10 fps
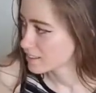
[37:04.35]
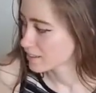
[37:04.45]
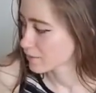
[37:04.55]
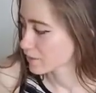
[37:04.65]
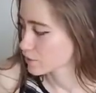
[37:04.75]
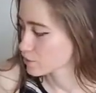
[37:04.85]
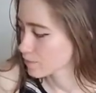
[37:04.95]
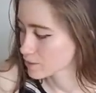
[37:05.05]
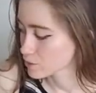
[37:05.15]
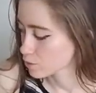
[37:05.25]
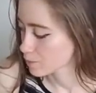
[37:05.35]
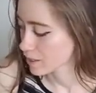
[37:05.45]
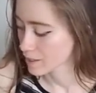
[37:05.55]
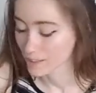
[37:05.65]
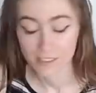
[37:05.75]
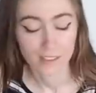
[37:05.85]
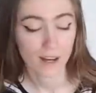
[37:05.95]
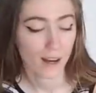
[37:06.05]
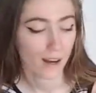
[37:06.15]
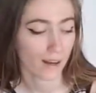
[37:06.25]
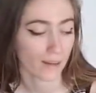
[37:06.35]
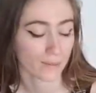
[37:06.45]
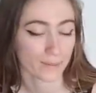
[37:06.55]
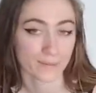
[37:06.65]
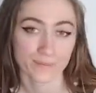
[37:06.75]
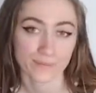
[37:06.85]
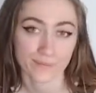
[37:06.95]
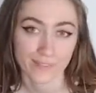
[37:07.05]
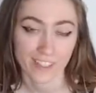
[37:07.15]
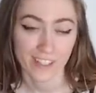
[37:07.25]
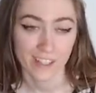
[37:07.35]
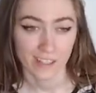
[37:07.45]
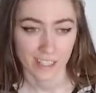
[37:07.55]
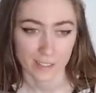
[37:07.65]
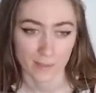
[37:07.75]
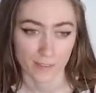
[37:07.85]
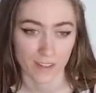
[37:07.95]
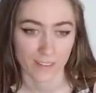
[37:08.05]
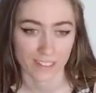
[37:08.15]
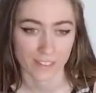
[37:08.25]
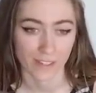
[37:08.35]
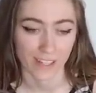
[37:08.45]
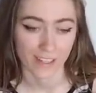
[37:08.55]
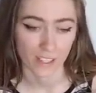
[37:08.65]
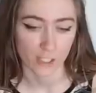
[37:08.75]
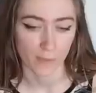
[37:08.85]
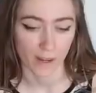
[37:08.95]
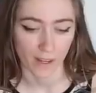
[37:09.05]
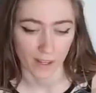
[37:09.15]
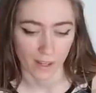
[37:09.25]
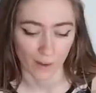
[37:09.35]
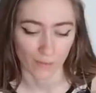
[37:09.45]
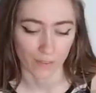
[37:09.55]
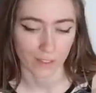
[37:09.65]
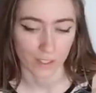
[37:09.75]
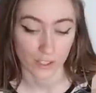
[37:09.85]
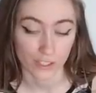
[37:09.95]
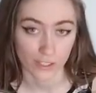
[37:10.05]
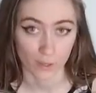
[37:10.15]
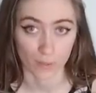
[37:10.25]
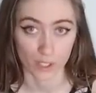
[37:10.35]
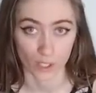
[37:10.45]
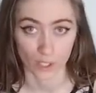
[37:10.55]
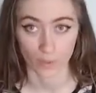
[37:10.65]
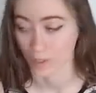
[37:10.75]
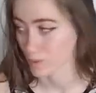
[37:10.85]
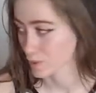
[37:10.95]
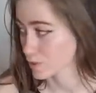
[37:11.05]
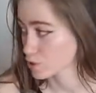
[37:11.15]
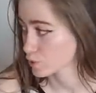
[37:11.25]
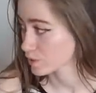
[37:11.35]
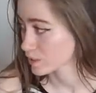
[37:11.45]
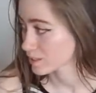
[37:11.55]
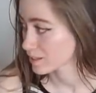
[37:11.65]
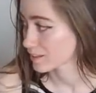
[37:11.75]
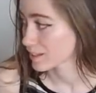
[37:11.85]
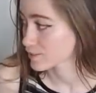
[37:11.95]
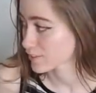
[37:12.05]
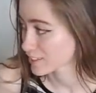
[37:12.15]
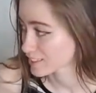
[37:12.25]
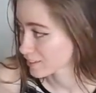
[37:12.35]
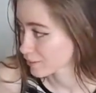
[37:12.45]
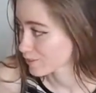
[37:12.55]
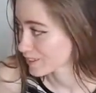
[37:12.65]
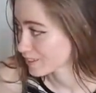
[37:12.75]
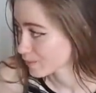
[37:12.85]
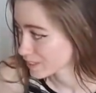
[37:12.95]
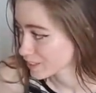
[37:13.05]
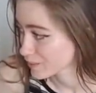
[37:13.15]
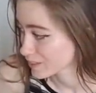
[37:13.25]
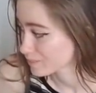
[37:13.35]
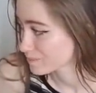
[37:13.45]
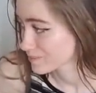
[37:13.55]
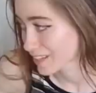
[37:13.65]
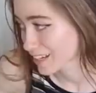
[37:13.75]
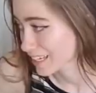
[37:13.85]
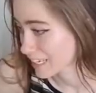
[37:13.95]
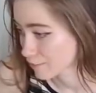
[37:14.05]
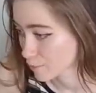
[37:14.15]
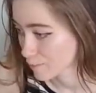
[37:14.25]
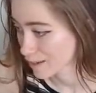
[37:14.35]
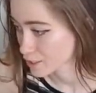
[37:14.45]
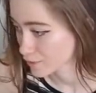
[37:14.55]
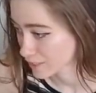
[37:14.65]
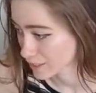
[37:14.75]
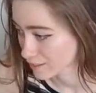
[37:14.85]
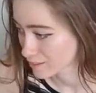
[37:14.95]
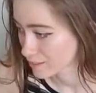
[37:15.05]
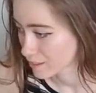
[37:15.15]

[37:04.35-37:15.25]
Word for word: I don't think she meant to, to be honest. Um, yes, my friend, if it's funny, I think she bought a outfit that she's gonna return once we do the shoot in it, and that's funny as hell to me. I'm like, you know what? I can't even be mad at you for that.